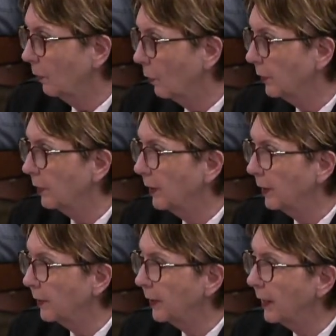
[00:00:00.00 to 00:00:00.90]
Of course, in
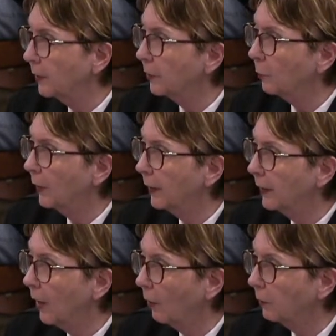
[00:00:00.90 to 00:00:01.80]
Tennessee, it's the one
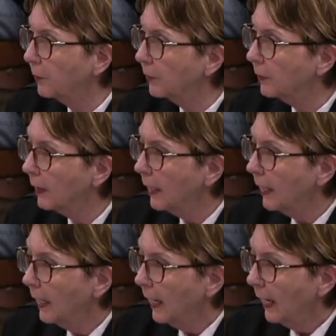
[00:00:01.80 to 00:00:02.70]
in Donelson.
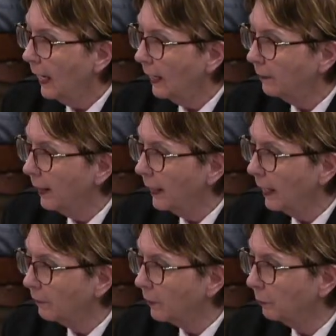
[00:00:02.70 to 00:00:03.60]
And they
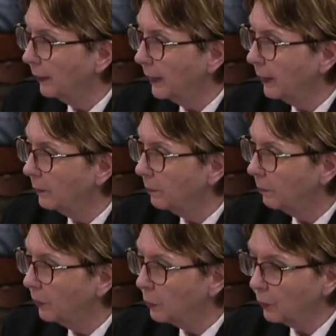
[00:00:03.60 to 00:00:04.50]
have completed,
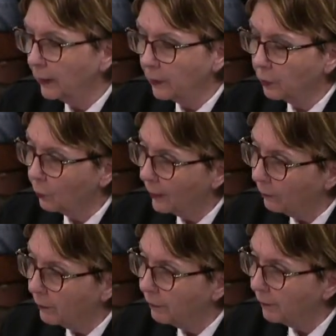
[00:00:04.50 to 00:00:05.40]
usually it's
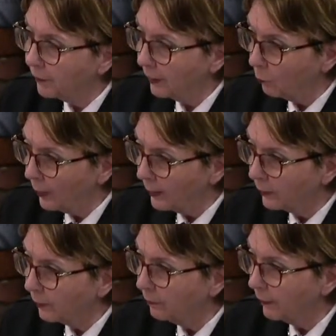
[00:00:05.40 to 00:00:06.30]
12 to 15
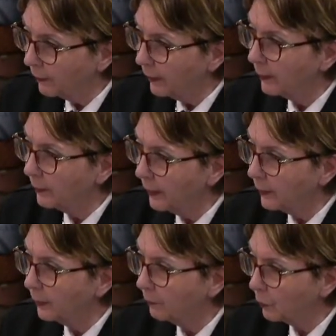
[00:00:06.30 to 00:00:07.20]
weeks of very
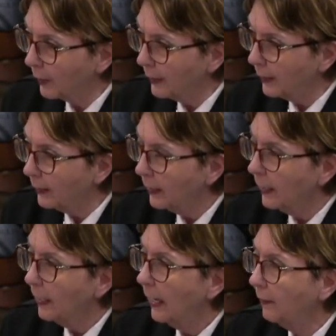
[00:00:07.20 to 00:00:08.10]
intensive training.
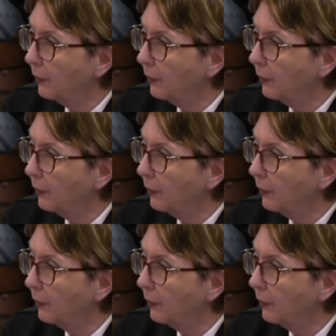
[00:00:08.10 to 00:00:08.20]
Okay.